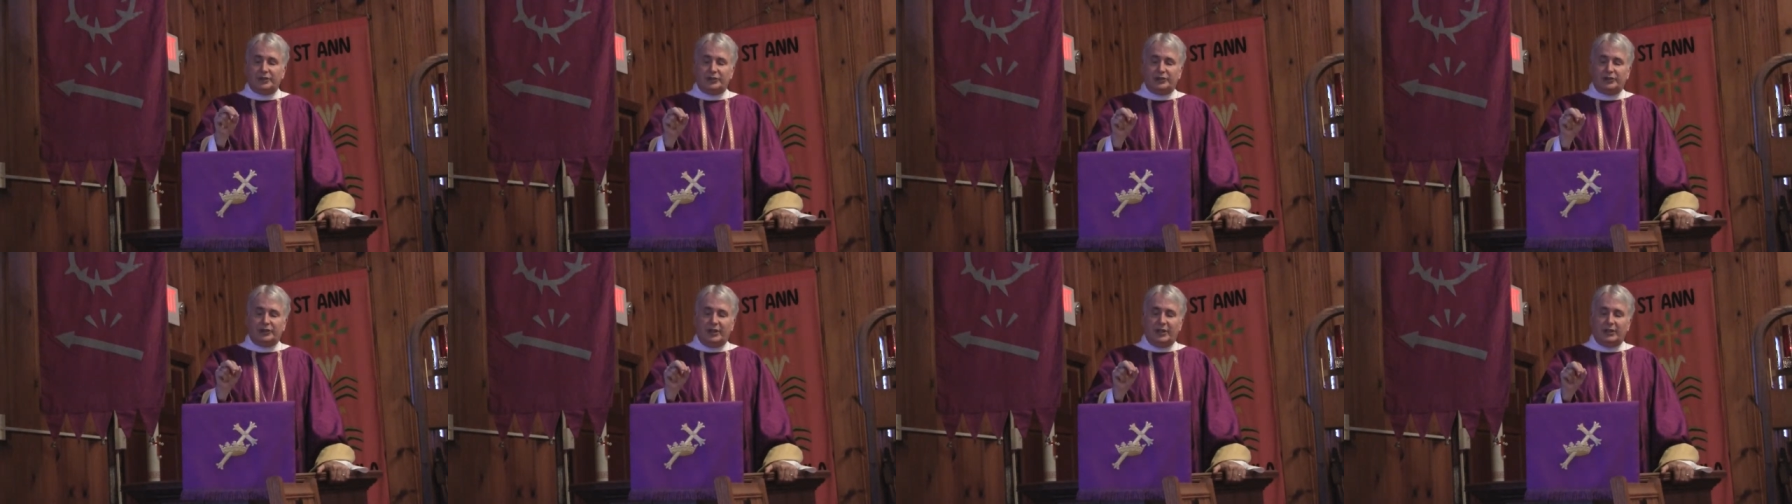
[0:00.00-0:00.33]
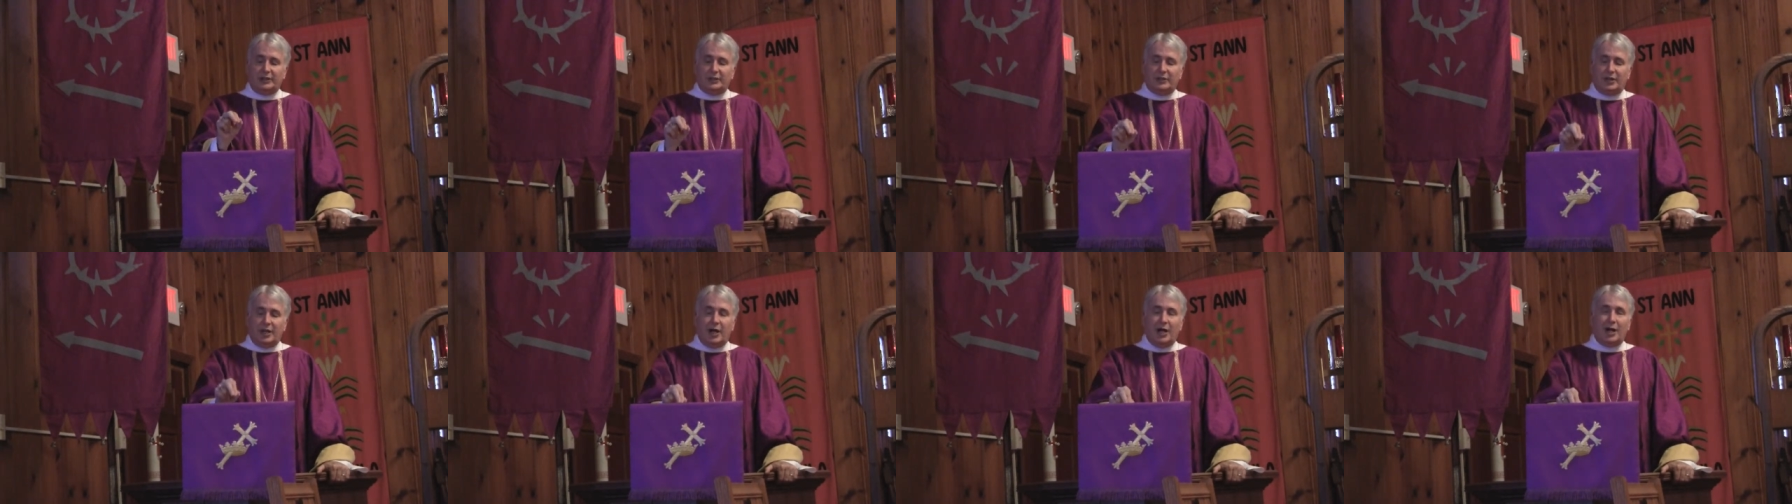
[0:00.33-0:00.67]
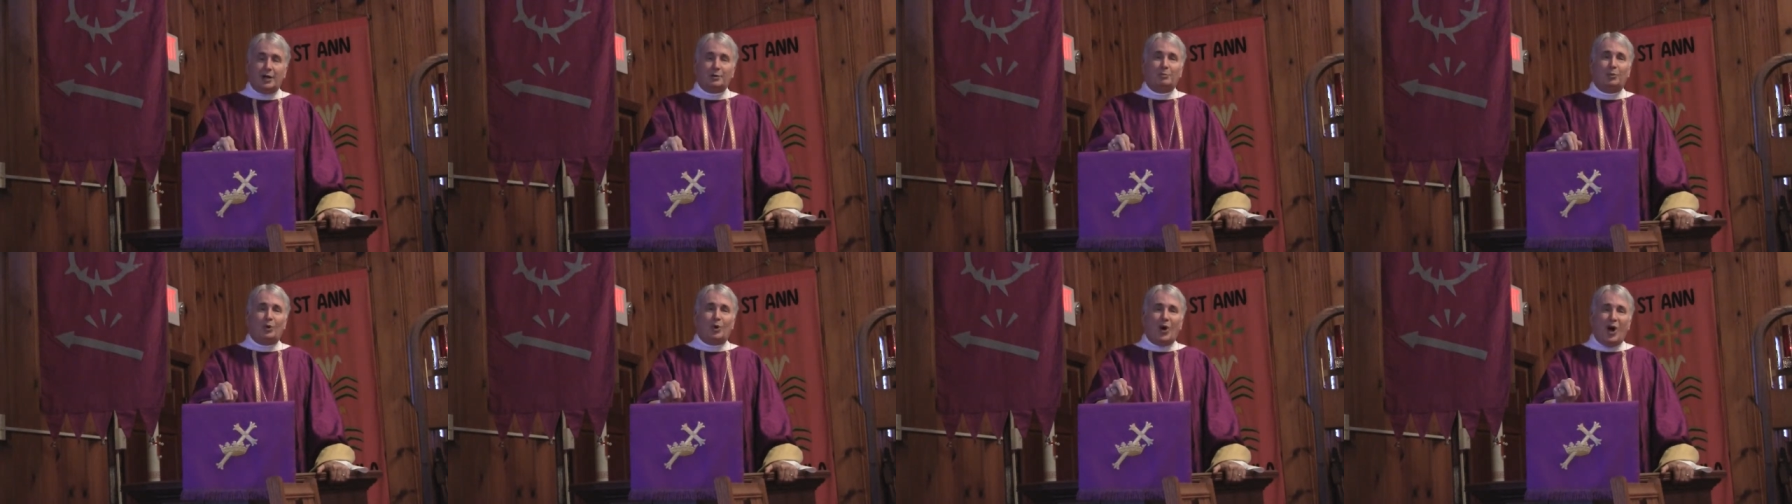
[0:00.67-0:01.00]
is that
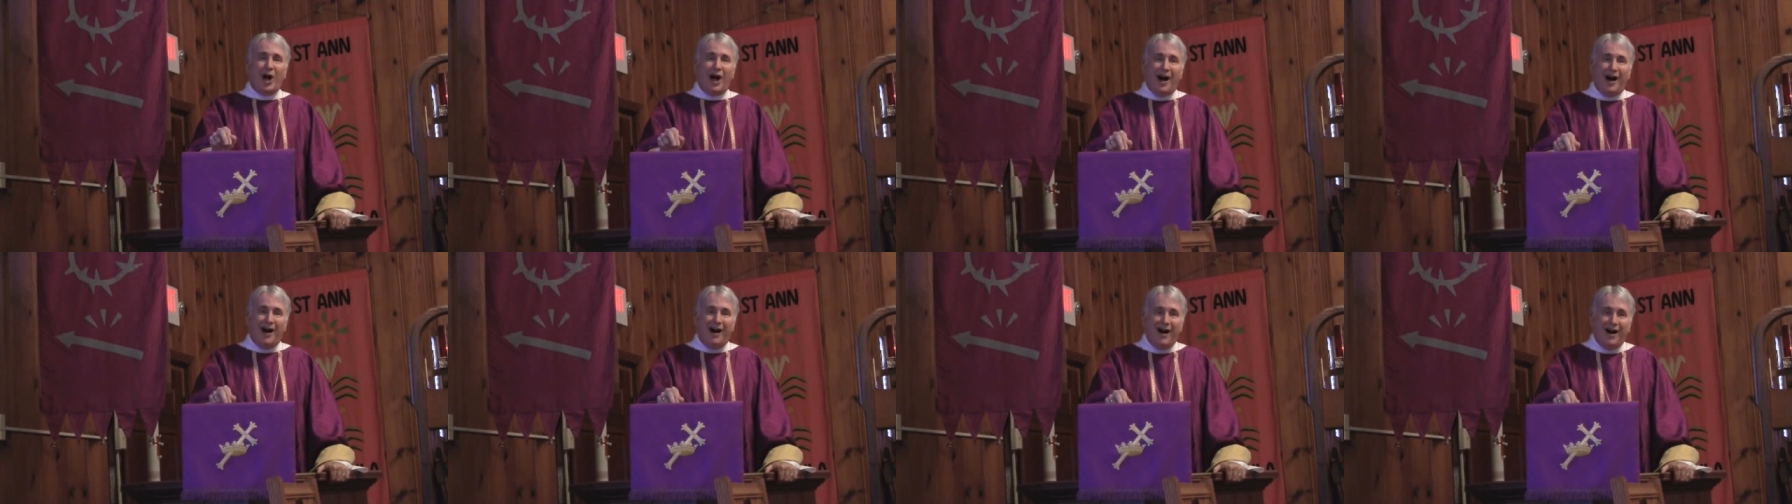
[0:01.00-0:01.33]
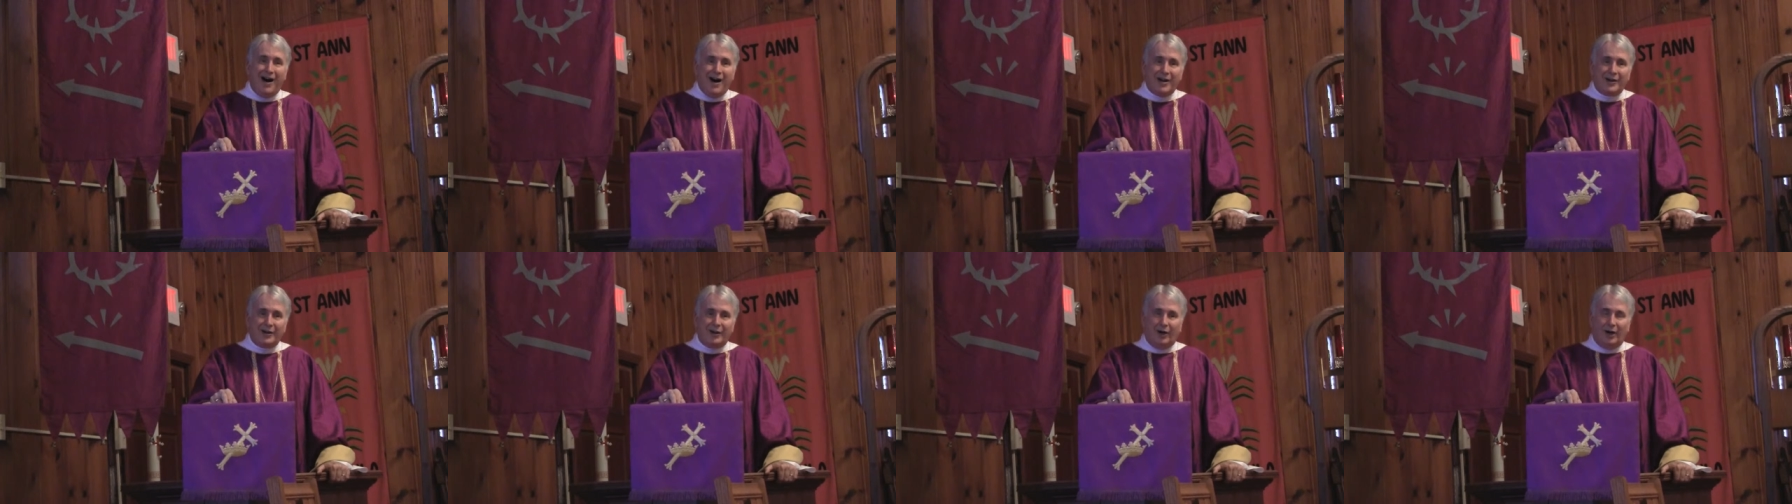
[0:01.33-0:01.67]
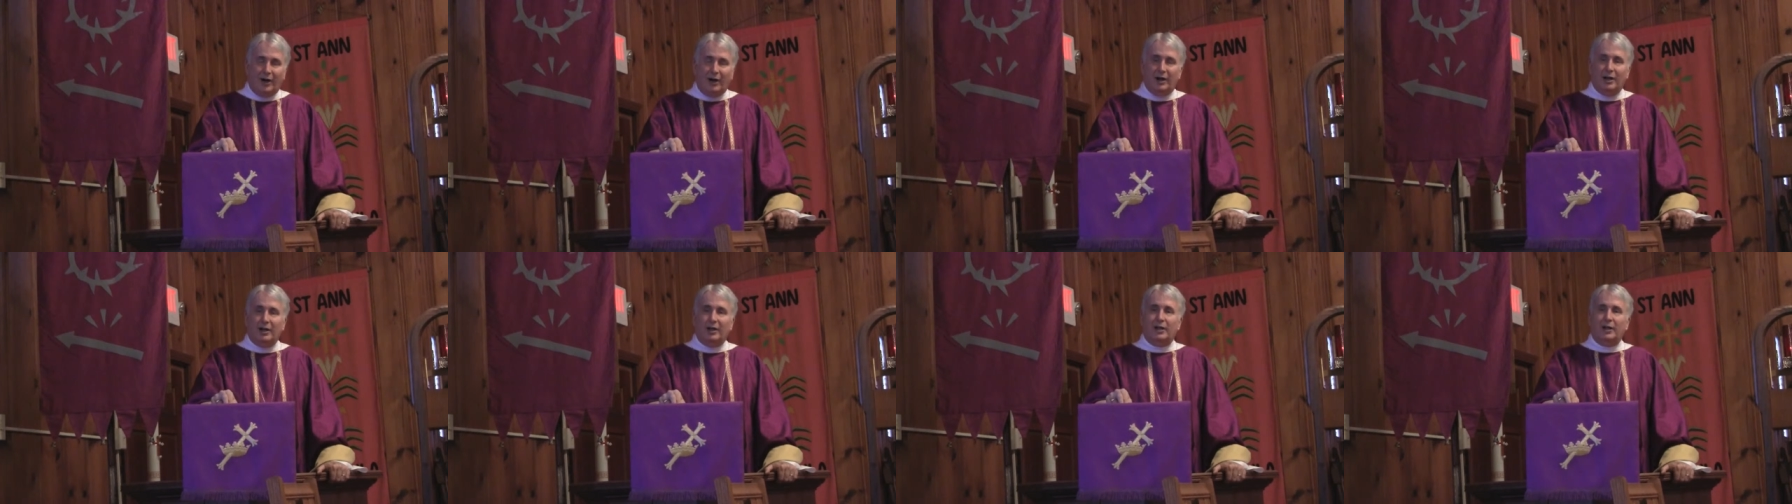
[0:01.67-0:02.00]
God will
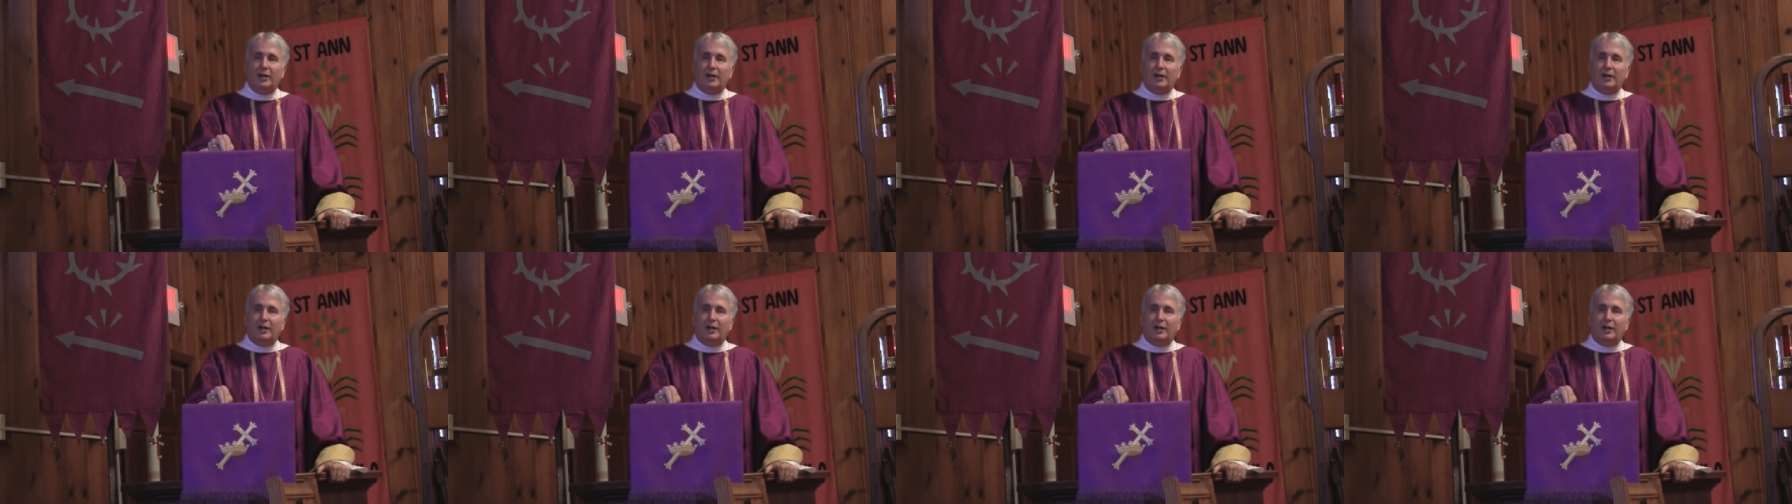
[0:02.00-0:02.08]
honor